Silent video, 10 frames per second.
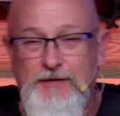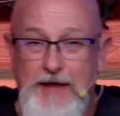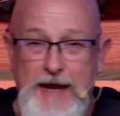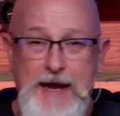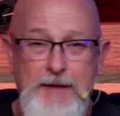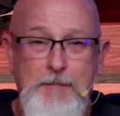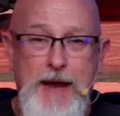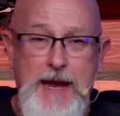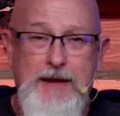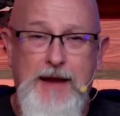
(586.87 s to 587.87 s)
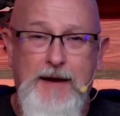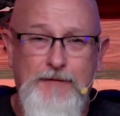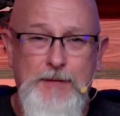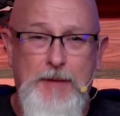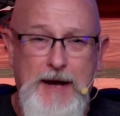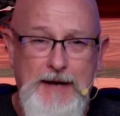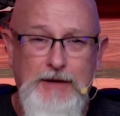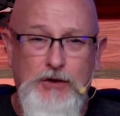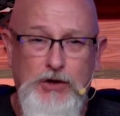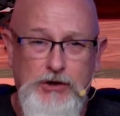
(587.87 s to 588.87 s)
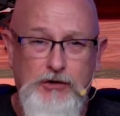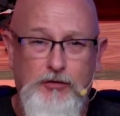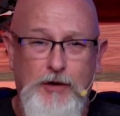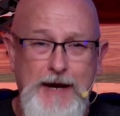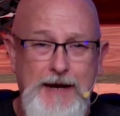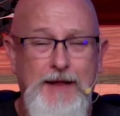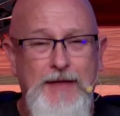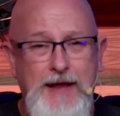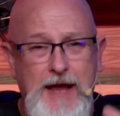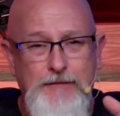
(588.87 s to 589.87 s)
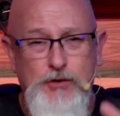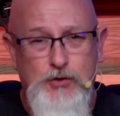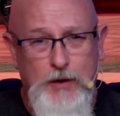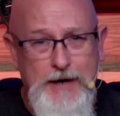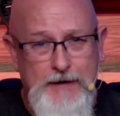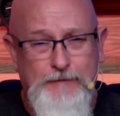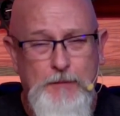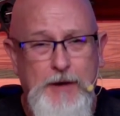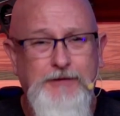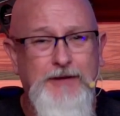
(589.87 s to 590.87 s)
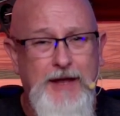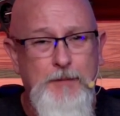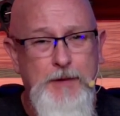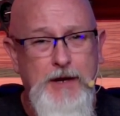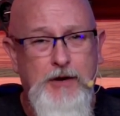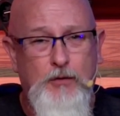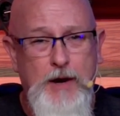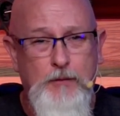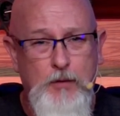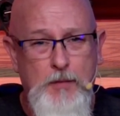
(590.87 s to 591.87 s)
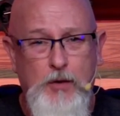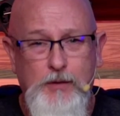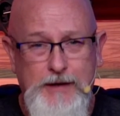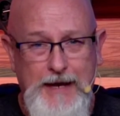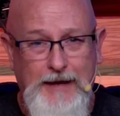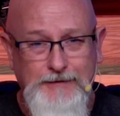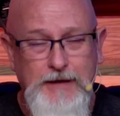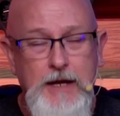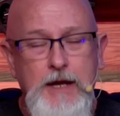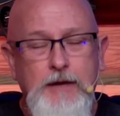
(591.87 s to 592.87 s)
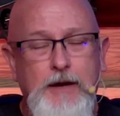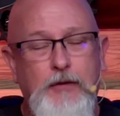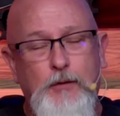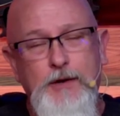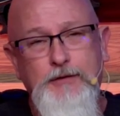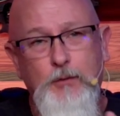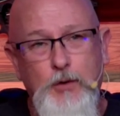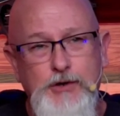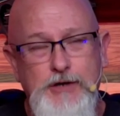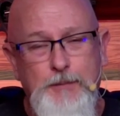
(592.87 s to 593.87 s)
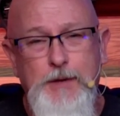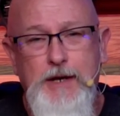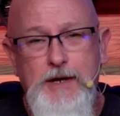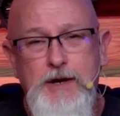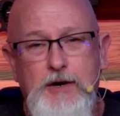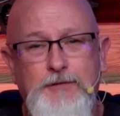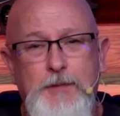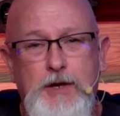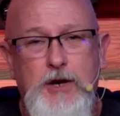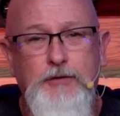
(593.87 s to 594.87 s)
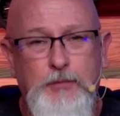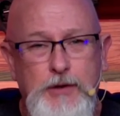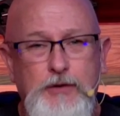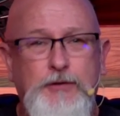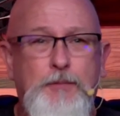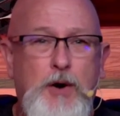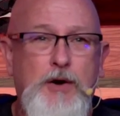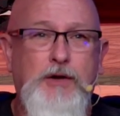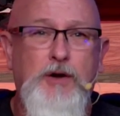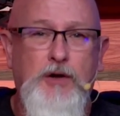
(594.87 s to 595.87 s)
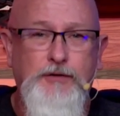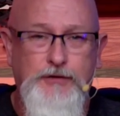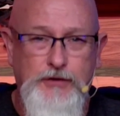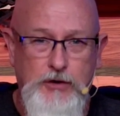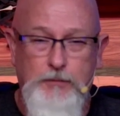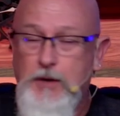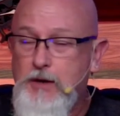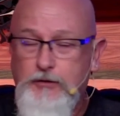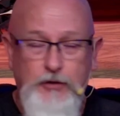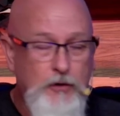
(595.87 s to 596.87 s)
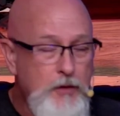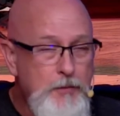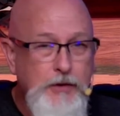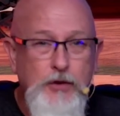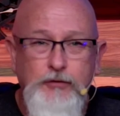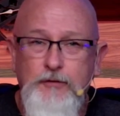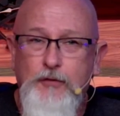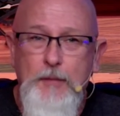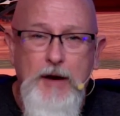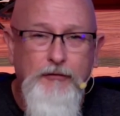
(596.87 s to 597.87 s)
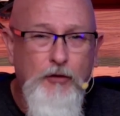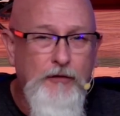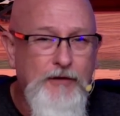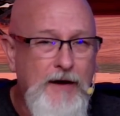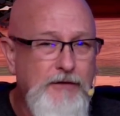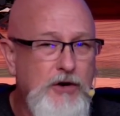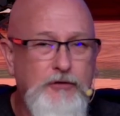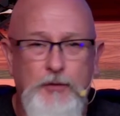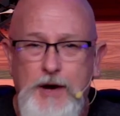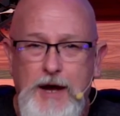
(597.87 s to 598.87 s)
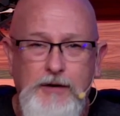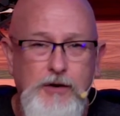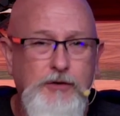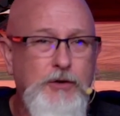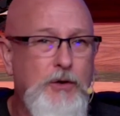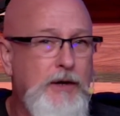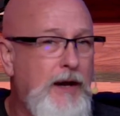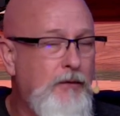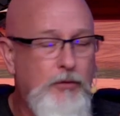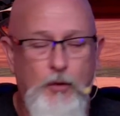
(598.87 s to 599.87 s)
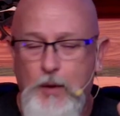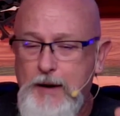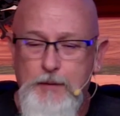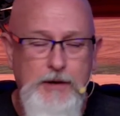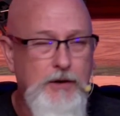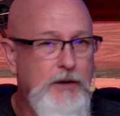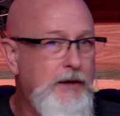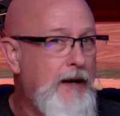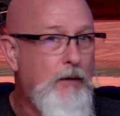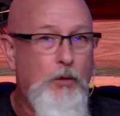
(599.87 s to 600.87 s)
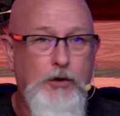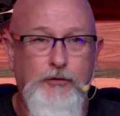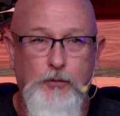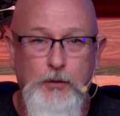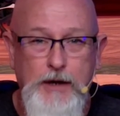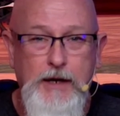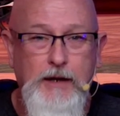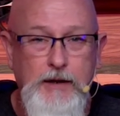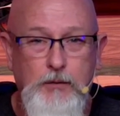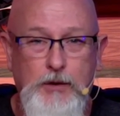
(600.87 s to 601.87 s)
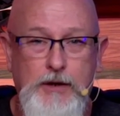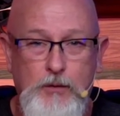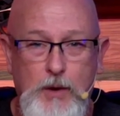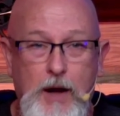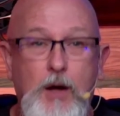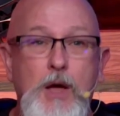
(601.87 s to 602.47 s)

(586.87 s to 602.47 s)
They make everybody look great, and they gave you great information on how to be a great remote guest. Now, the reason we're jumping in here is because we use a product called Zoom. Zoom we've been using for about 4 or 5 years. We're not new to it, and the way we do it, it works really, really well.